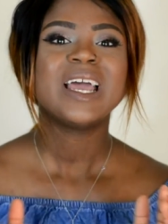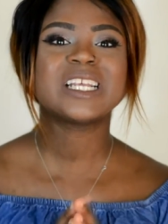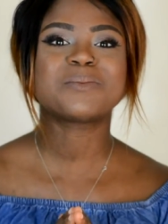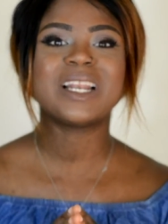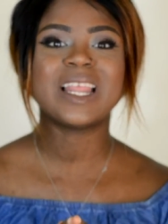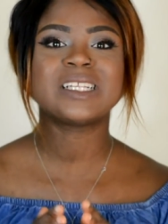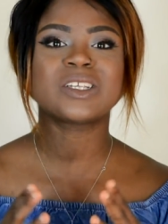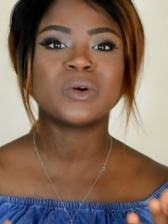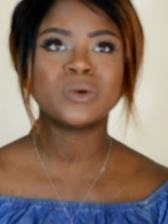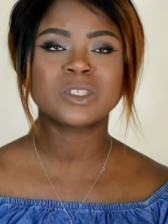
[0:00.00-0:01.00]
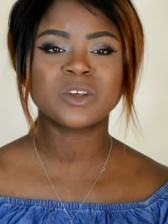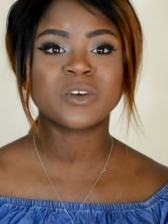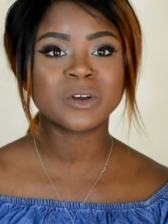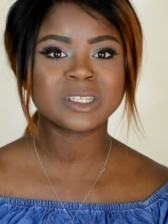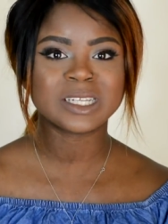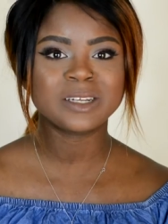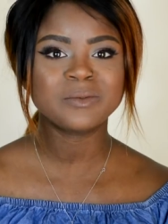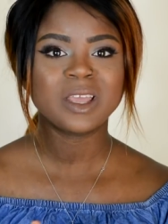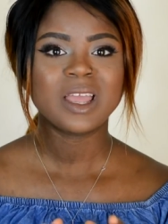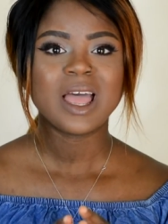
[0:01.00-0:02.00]
It's my lens autofocusing
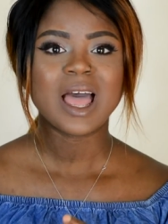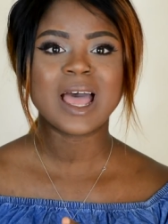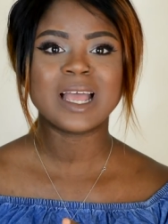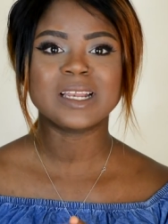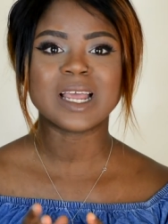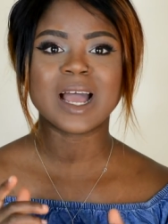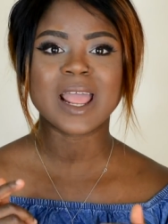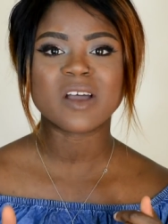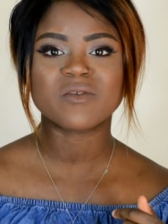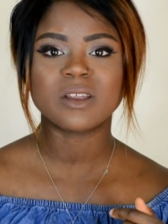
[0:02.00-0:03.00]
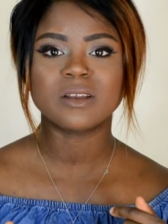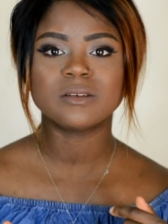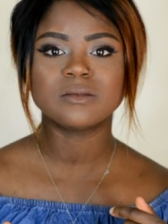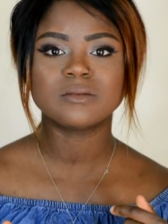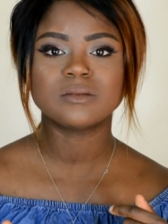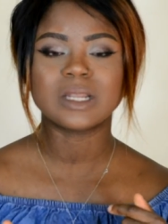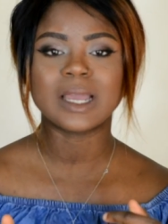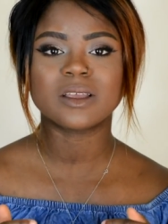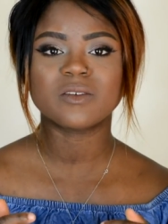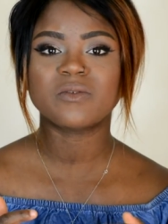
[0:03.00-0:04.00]
and I haven't
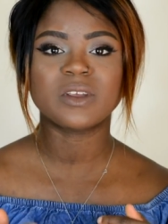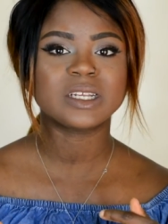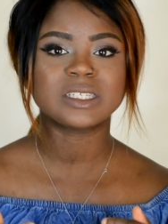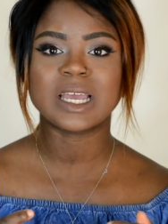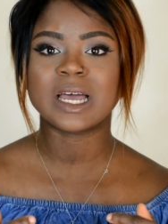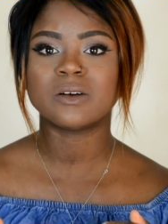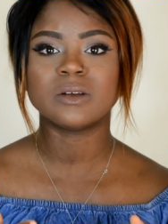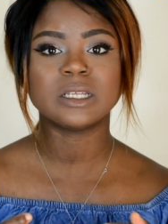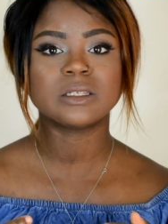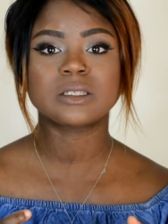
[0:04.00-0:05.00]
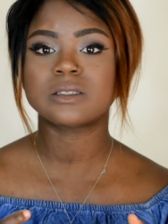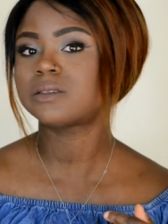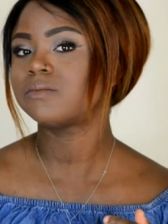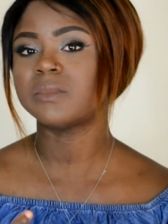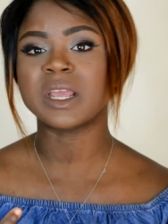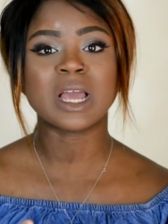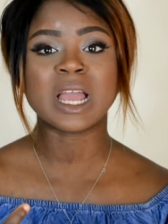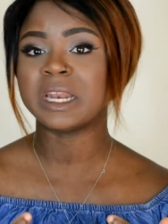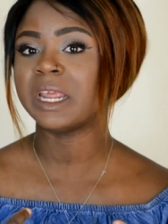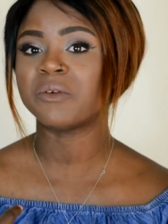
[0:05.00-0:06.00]
like figured it out. I
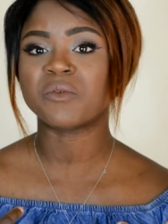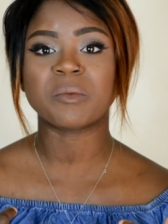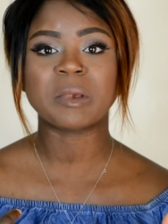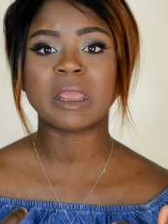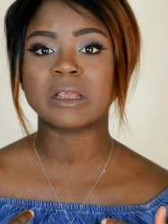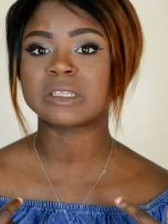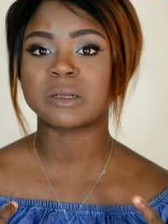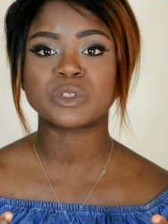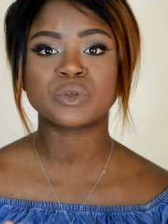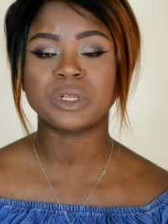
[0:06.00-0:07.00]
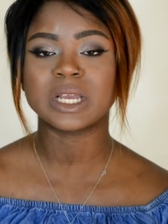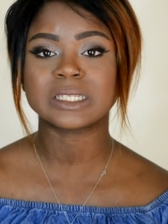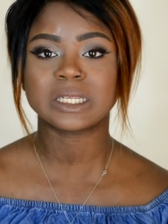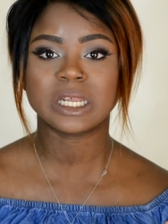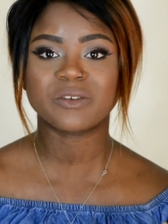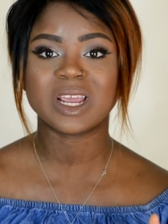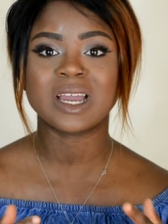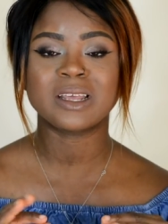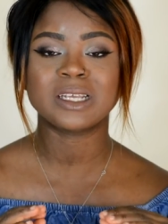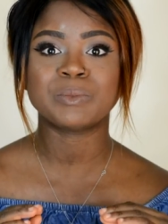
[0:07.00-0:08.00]
can hear it from here, so I'm sure you guys can hear it,
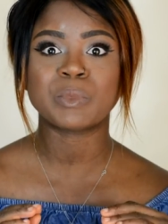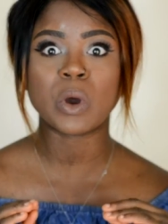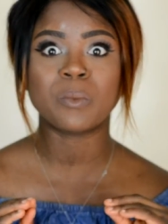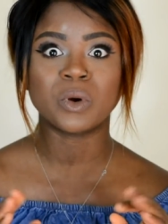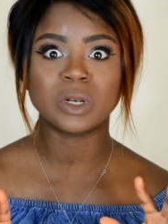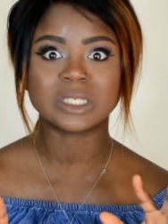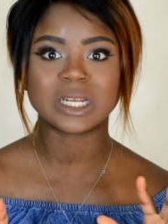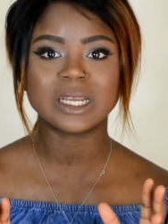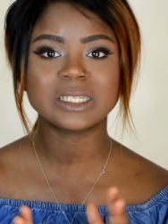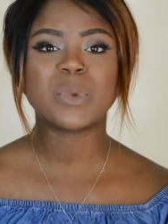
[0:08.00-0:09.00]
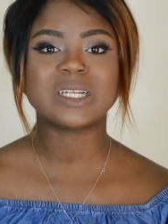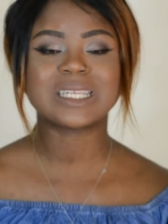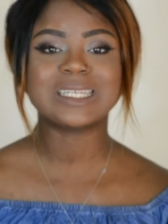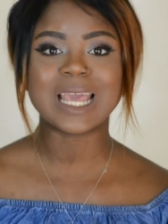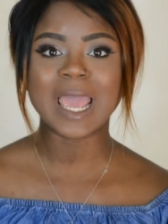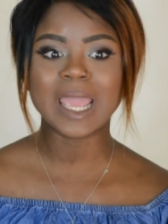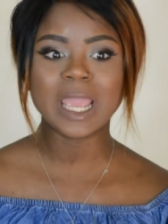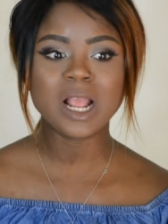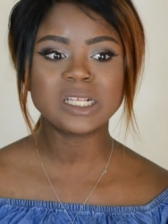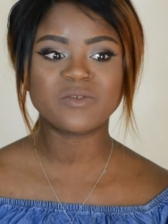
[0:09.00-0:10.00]
and I apologize. But
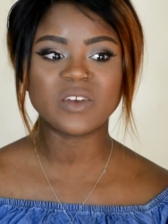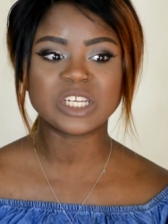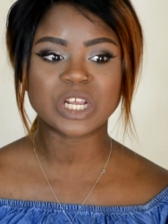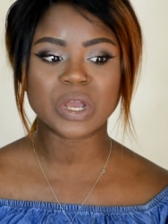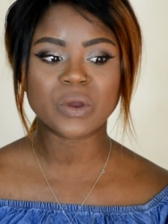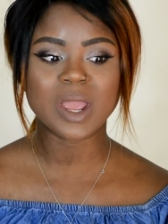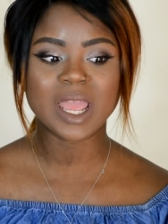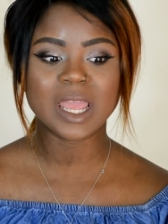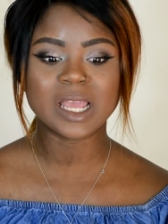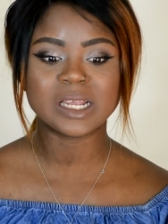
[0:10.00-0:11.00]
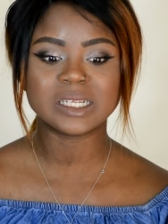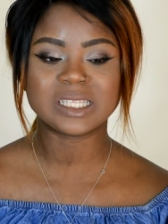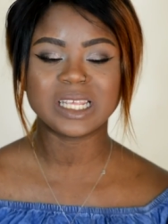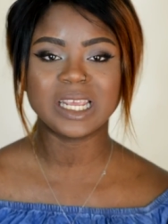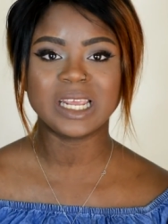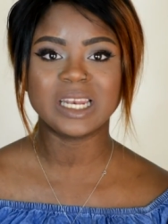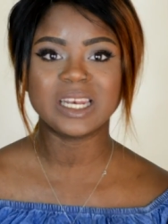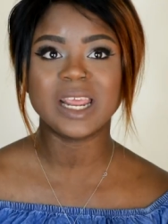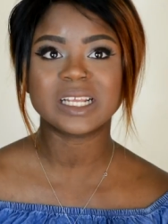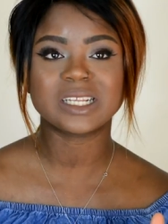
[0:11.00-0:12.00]
today's video is the
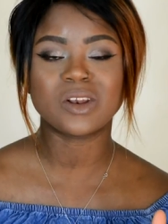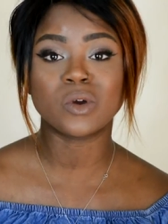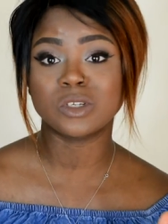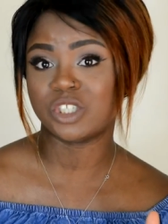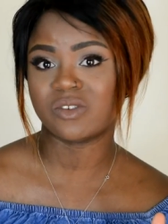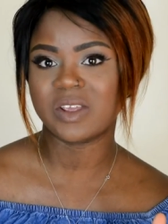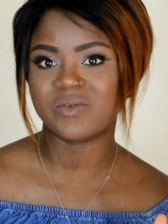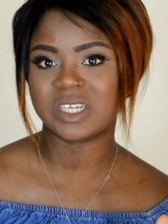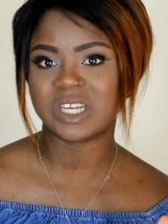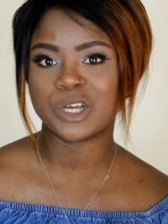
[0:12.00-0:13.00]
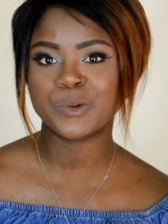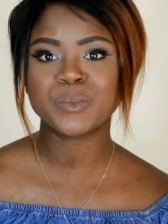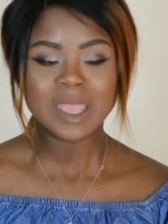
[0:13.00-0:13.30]
NYX lingerie video.